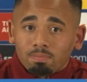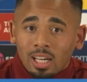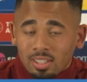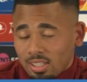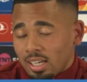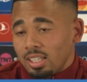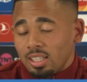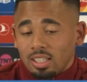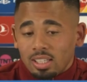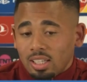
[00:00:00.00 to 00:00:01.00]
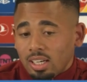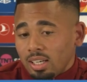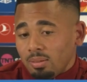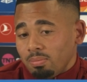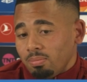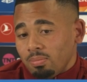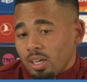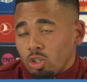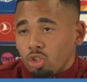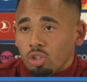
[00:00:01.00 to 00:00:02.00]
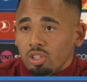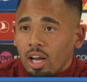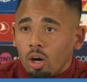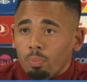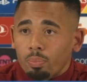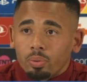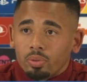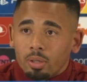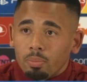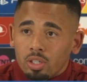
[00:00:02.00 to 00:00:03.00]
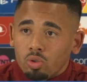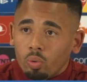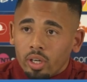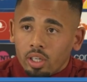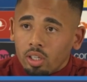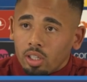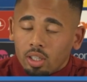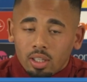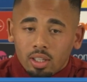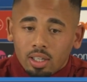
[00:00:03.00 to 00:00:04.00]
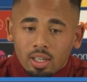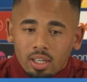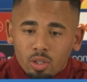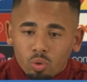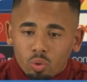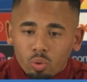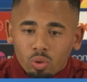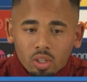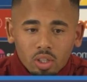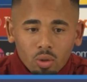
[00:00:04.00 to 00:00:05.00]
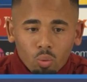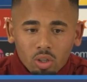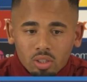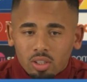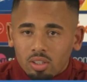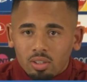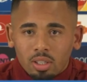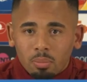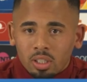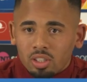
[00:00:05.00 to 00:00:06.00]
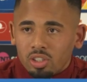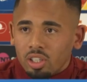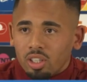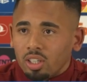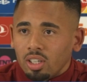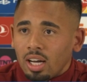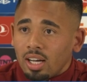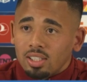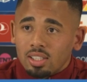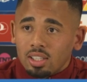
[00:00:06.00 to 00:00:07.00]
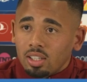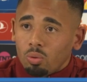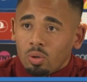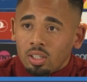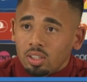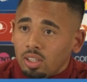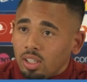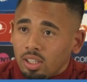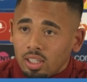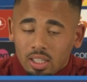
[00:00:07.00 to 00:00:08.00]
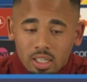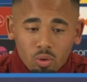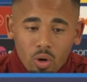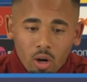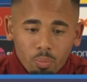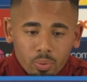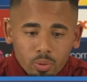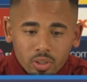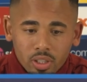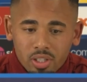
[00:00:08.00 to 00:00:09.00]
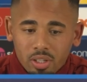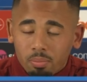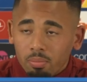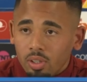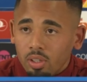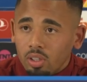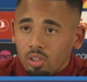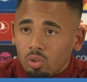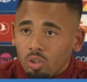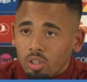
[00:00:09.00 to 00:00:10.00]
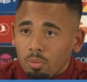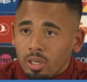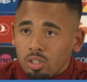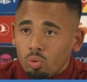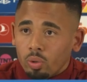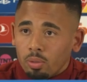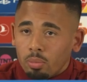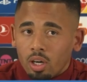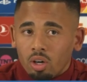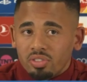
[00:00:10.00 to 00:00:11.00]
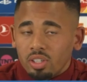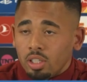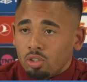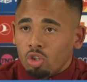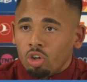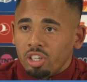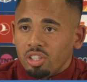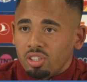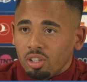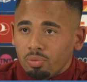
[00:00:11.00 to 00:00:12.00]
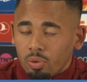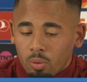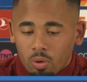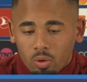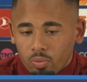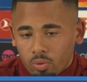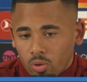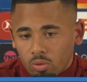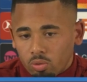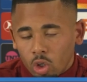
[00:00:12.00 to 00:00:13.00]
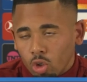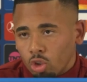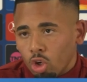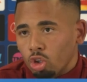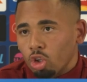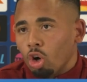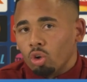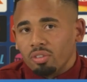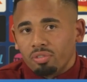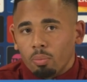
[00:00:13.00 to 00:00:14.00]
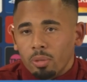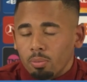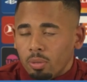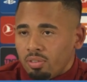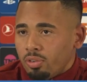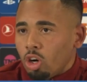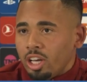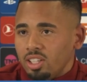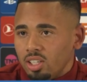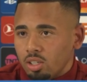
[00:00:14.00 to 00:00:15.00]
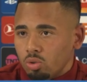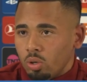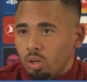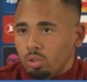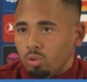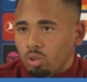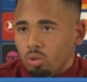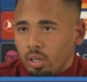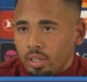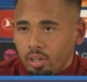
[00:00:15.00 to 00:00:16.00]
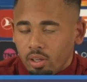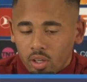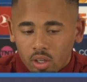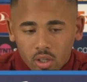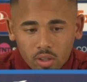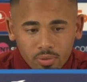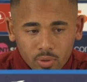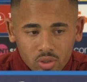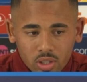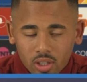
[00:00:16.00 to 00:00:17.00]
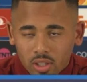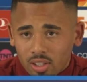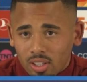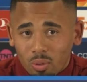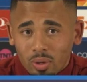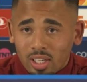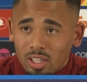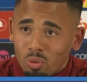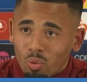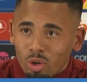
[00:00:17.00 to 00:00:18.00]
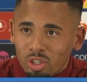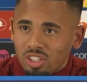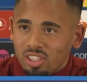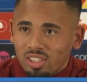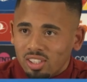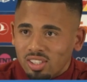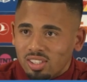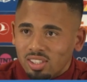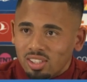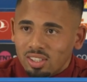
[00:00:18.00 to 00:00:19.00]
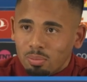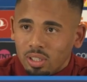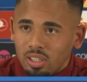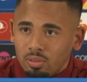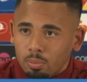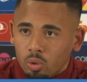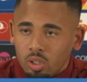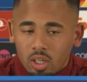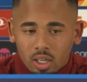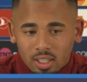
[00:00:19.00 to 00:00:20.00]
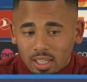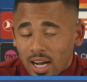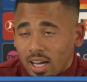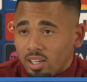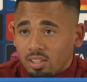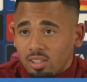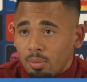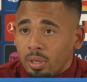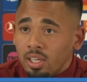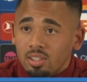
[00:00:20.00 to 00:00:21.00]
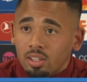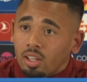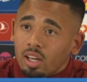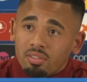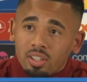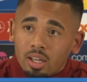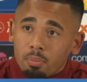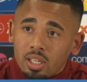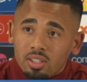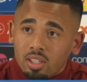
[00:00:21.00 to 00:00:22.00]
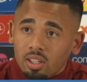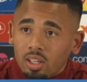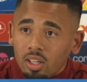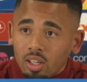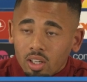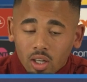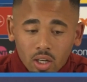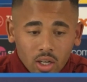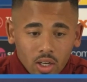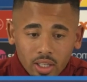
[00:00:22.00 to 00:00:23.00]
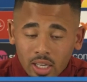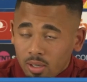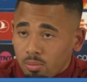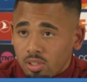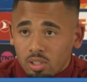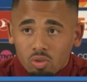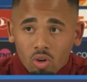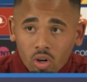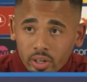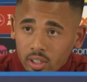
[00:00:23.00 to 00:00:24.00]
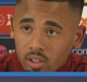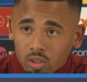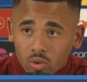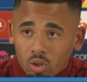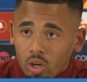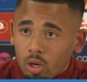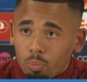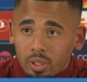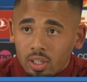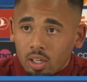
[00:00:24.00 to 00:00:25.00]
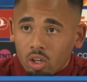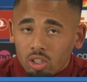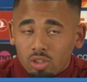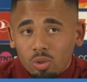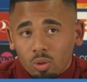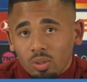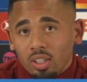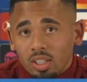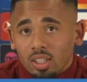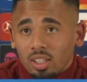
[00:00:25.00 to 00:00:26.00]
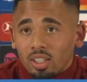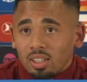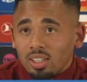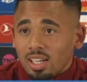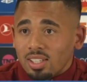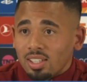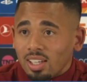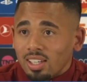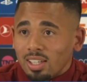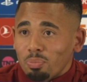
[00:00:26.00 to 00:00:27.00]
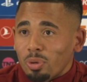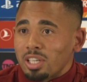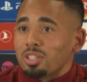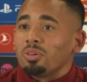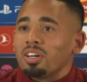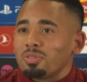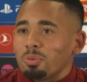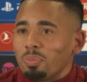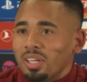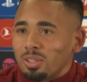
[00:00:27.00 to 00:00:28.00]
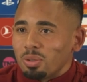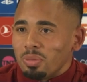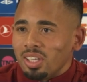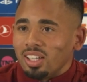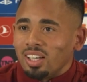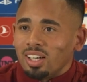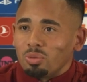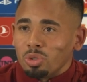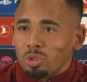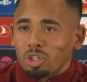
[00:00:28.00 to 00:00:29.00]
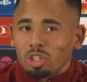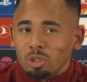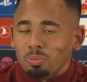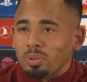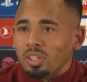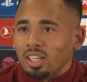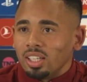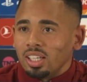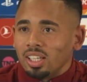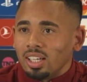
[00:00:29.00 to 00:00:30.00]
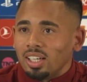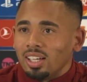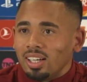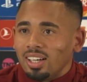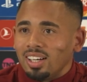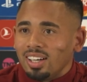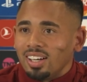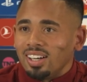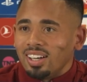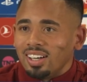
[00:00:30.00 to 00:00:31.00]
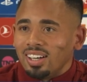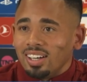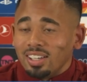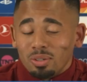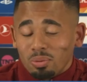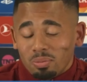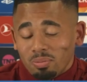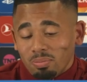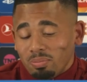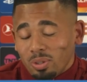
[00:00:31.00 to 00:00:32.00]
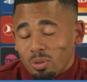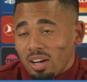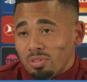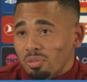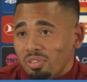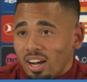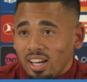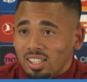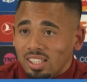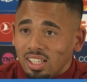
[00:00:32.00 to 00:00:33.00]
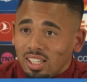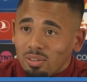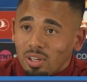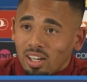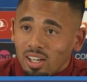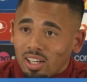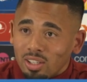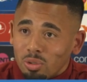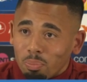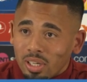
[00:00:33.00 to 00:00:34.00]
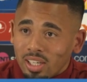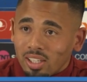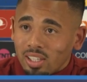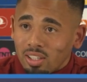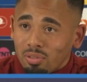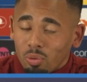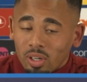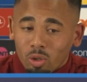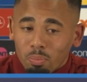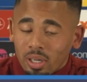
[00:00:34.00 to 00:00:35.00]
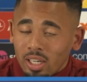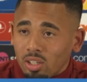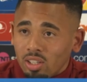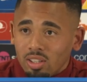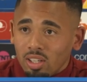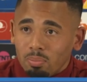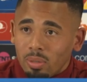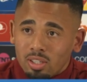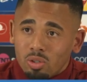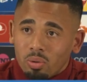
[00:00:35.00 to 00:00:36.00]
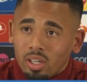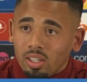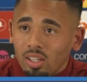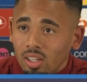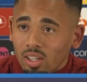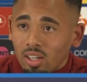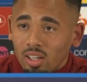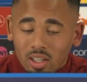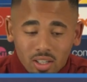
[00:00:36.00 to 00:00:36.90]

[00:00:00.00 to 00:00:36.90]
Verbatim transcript: aside, and then I, I just help the best way, and then uh, he'll do what the manager ask, uh, want, and then uh, he'll help the team, you know, the best way. But obviously, it's not easy for for no not not only for me, but for Eddie as well. You know, Eddie, if you see the way he works, is is unbelievable. And Kai is amazing, having amazing uh, games, he's scoring, you know, helping a lot. So that's the the price you have to pay to be in a huge club, and then uh, you you have to fight. Uh, to play. If you want to play, the best way uh,